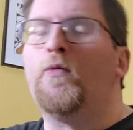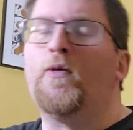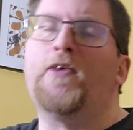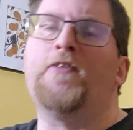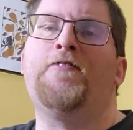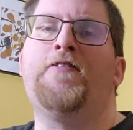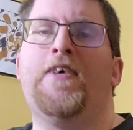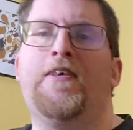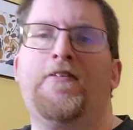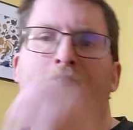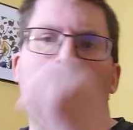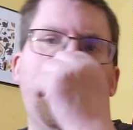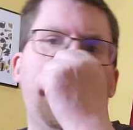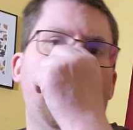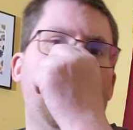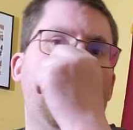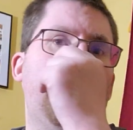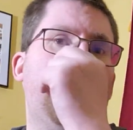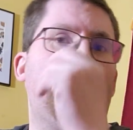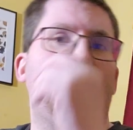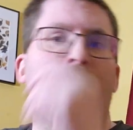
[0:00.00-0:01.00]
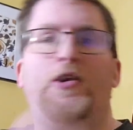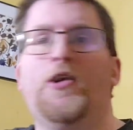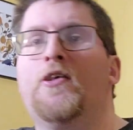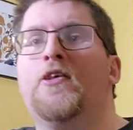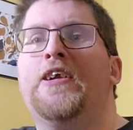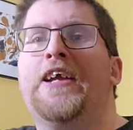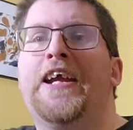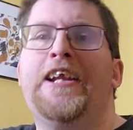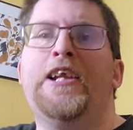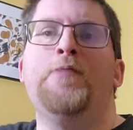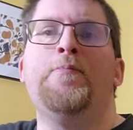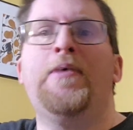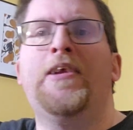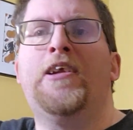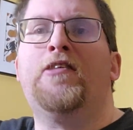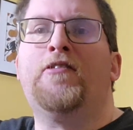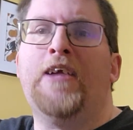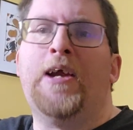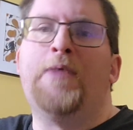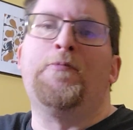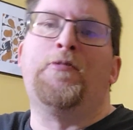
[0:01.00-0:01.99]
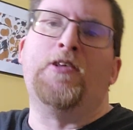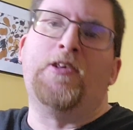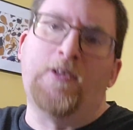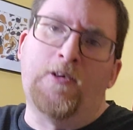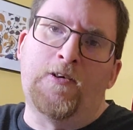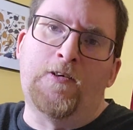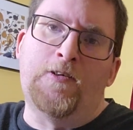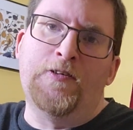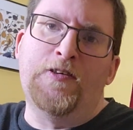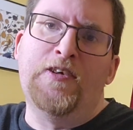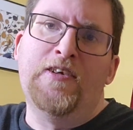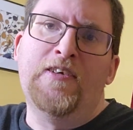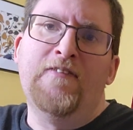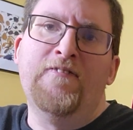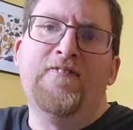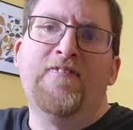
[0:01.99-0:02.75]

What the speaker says: worth of 280 milligrams of gold,